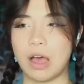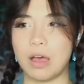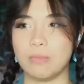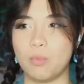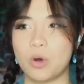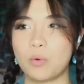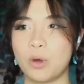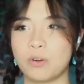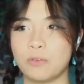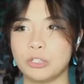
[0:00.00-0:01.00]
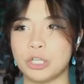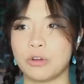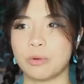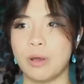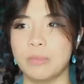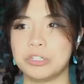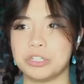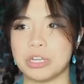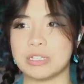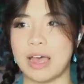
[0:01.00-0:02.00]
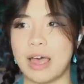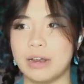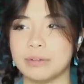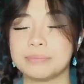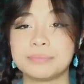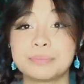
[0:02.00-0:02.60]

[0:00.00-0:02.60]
What a wonderful Joker moment she just had.